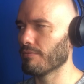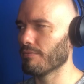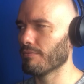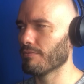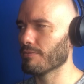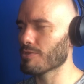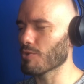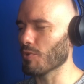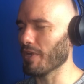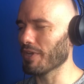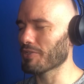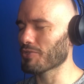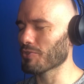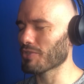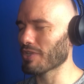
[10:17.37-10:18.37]
So
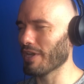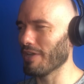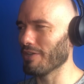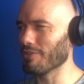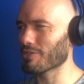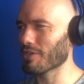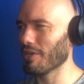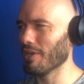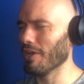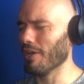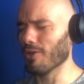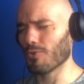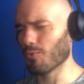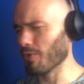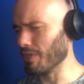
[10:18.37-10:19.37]
exercise a
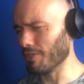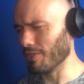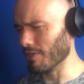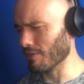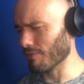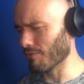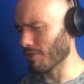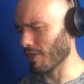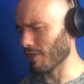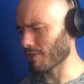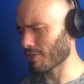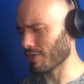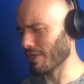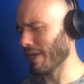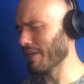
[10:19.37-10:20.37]
great deal of
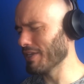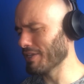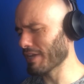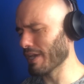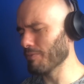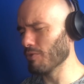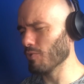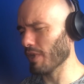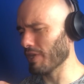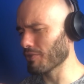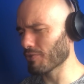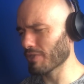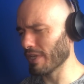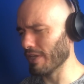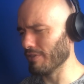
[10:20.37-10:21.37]
caution anytime you
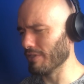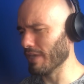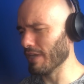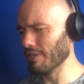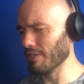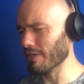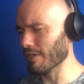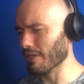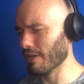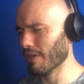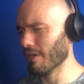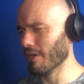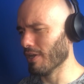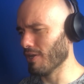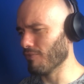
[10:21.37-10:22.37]
entertain the idea
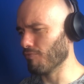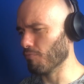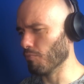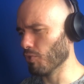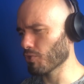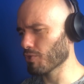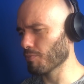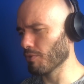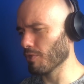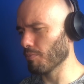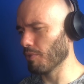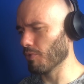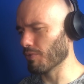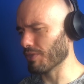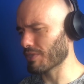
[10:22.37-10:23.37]
of multiple
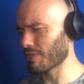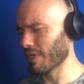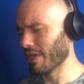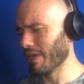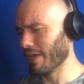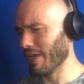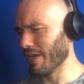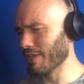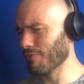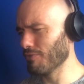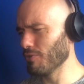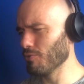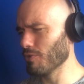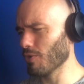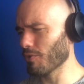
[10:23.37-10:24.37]
opponents. And if
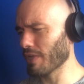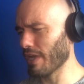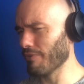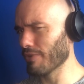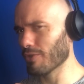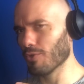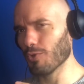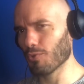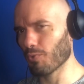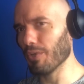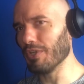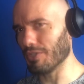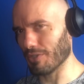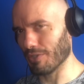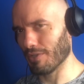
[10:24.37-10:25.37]
you don't have a good
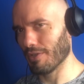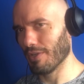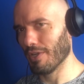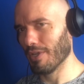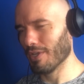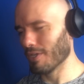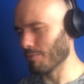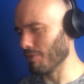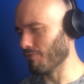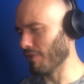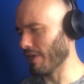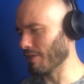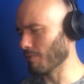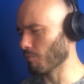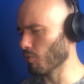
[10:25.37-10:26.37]
reason to be
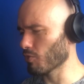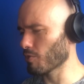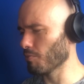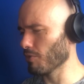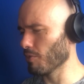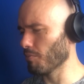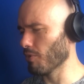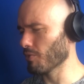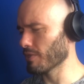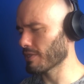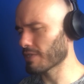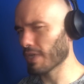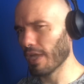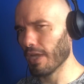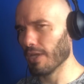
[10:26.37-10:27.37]
fighting multiple opponents,
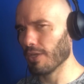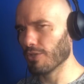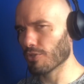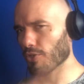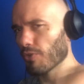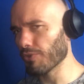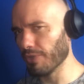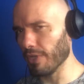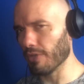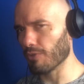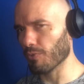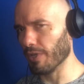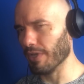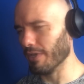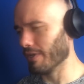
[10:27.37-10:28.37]
turn the other
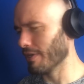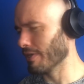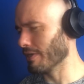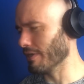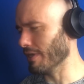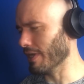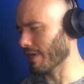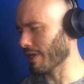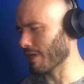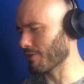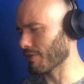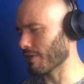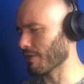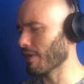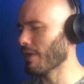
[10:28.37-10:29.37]
way, get out of
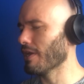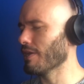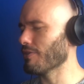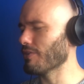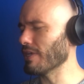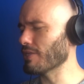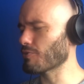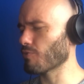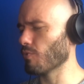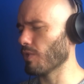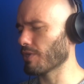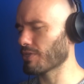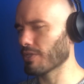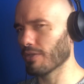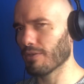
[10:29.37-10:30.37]
there. Thanks for
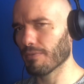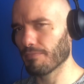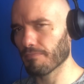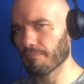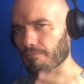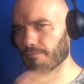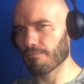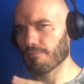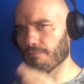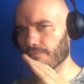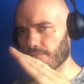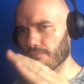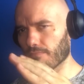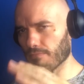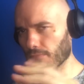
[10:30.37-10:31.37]
watching.
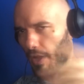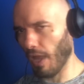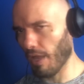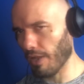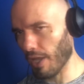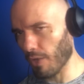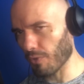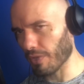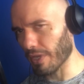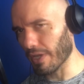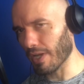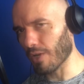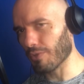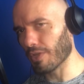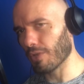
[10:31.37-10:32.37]
Now get out there